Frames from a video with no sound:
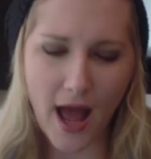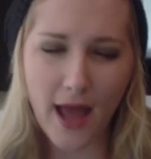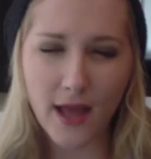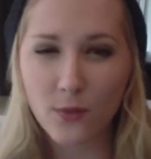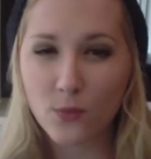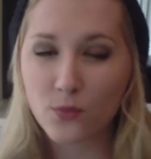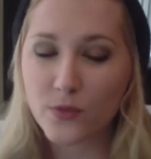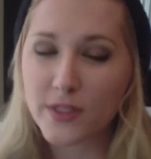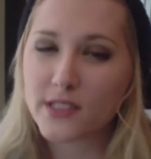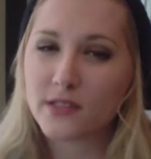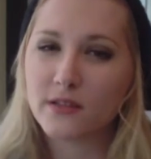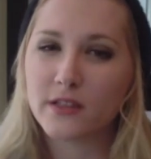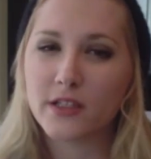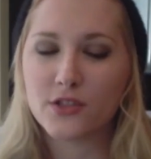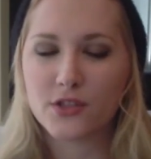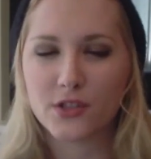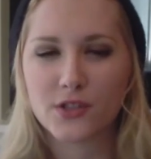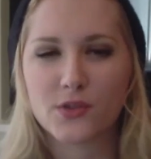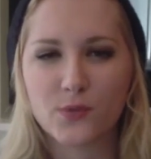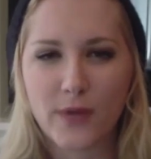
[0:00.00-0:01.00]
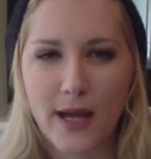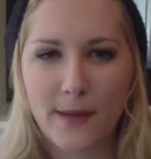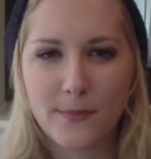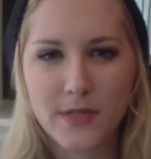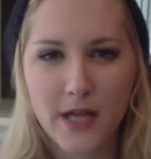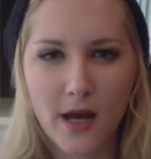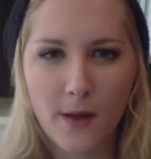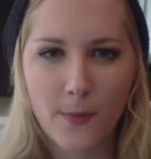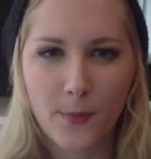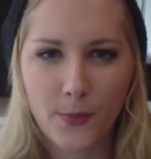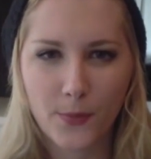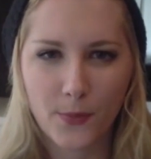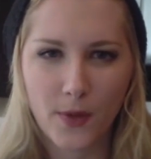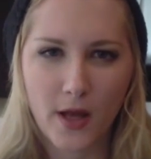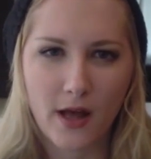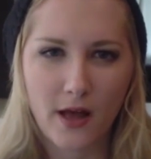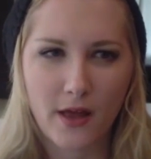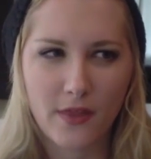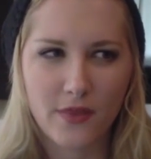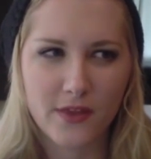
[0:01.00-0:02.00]
I recently just wrapped up
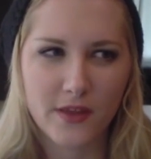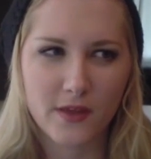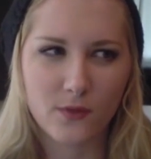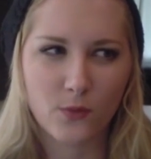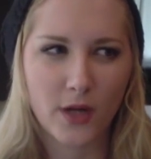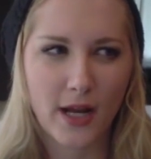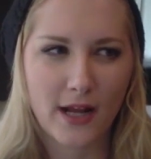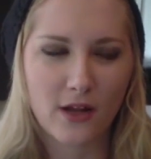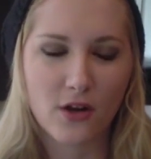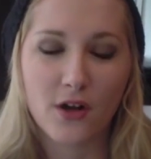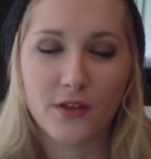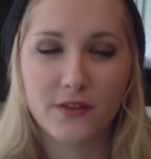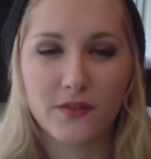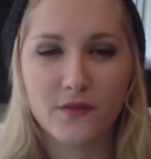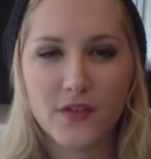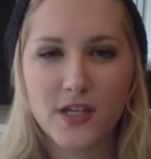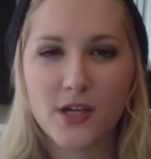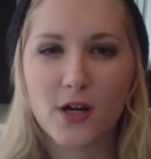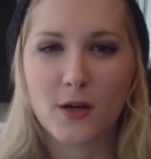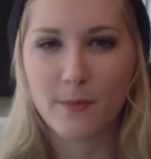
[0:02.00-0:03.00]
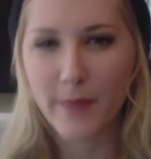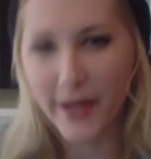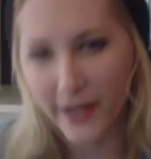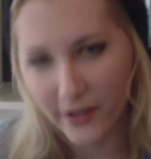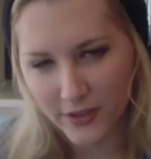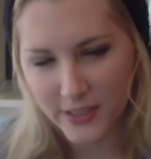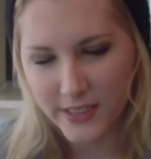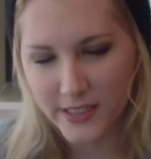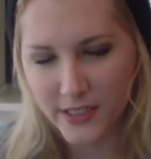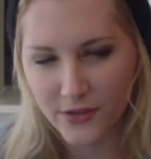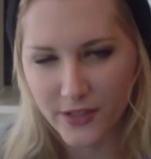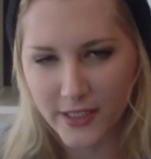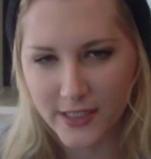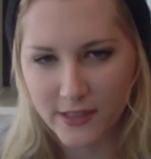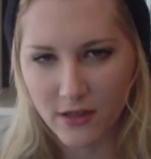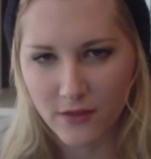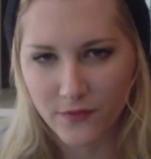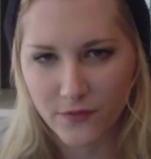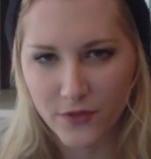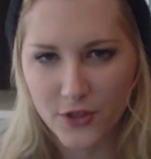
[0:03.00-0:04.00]
what I call the VR Maker series on